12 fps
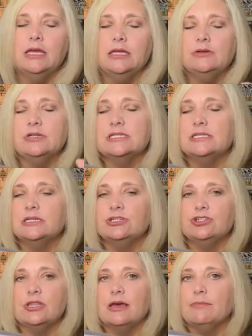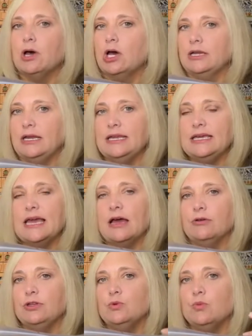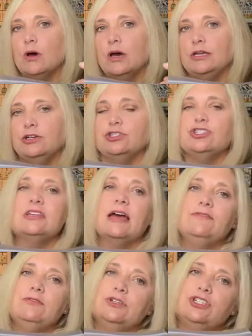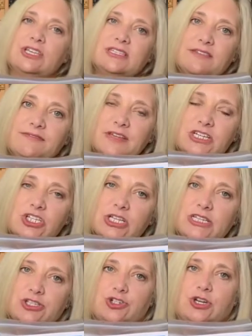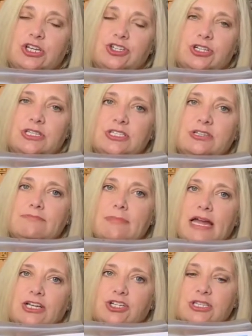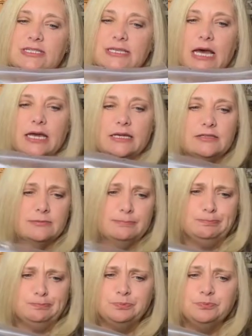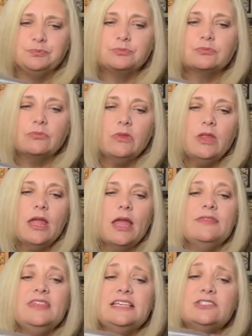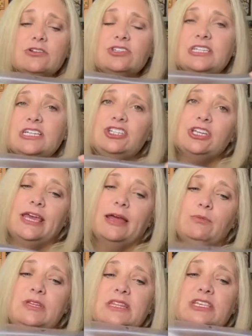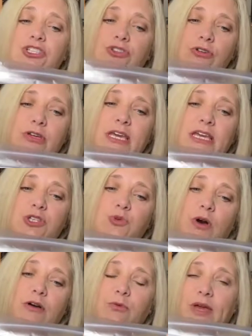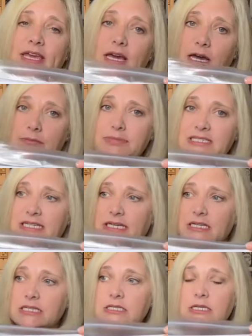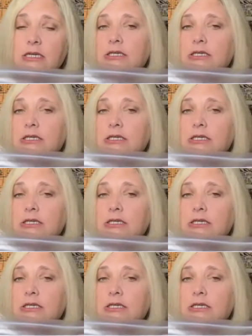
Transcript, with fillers: You could stitch them on any count you want. You'll just have to adjust the finishing instructions to match the size. These are stitched again with the Sulky 12 weight cotton petites